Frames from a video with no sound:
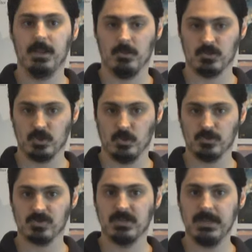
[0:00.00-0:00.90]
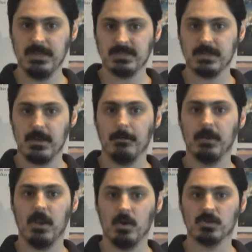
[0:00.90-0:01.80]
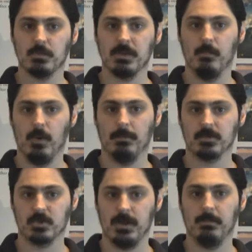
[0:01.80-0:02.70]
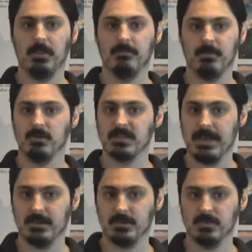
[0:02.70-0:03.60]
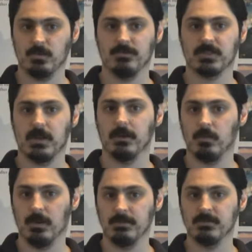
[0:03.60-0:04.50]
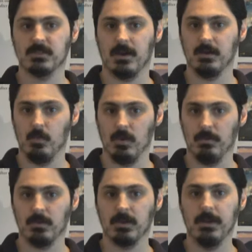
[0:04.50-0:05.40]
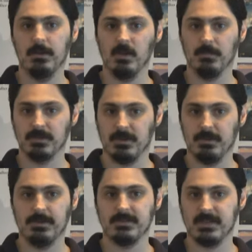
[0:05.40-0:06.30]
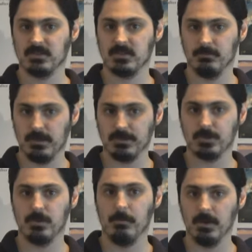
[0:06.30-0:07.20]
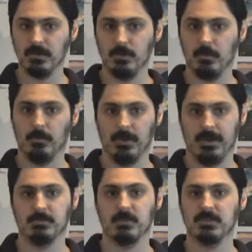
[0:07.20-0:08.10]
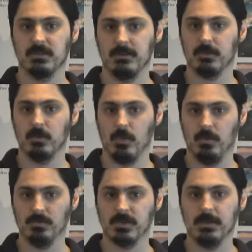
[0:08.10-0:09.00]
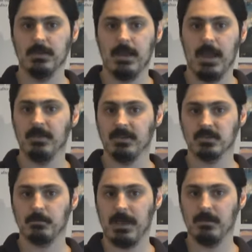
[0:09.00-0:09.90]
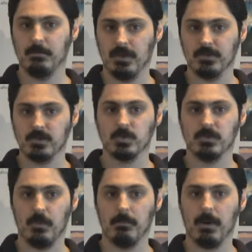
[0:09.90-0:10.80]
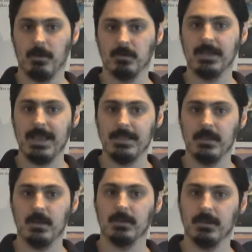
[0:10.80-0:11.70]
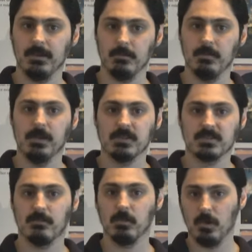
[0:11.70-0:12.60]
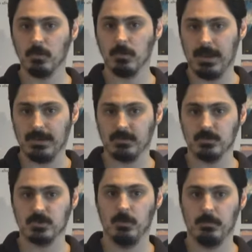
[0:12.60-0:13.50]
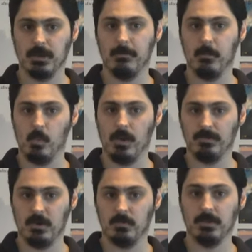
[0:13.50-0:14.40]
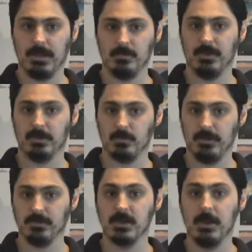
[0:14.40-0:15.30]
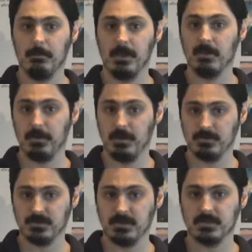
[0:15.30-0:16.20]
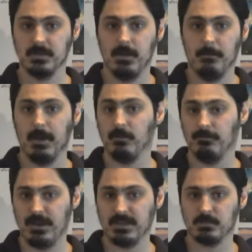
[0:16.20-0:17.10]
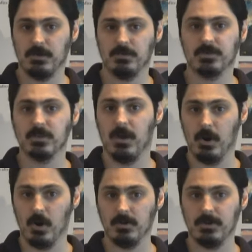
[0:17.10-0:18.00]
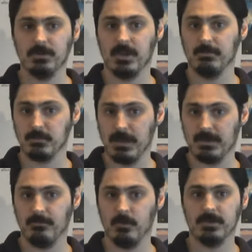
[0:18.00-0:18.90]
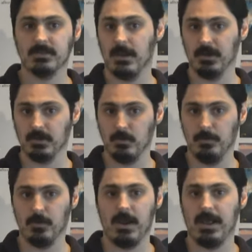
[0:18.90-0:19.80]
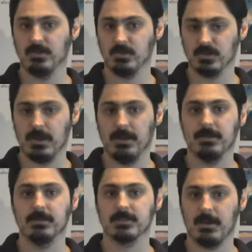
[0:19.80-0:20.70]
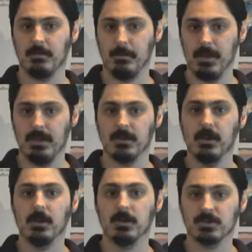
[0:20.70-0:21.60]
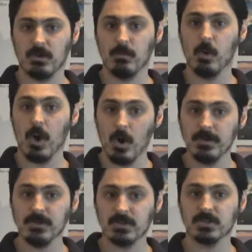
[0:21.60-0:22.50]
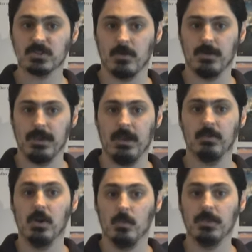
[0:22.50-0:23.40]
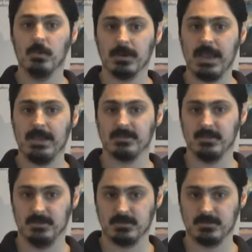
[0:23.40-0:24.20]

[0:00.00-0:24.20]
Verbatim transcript: The other soldiers in Easy Company also become well portrayed by the various actors, with Scott Grimes, Donnie Wahlberg, Neal McDonough, and Dexter Fletcher among the notable names with significant roles. And because Band of Brothers was filmed primarily in the United Kingdom, several local actors who would become more well known later in their careers make appearances. Michael Fassbender, Tom Hardy, James McAvoy, Dominic Cooper, Andrew Scott, and Simon Pegg are some who were only just starting out when they were cast in the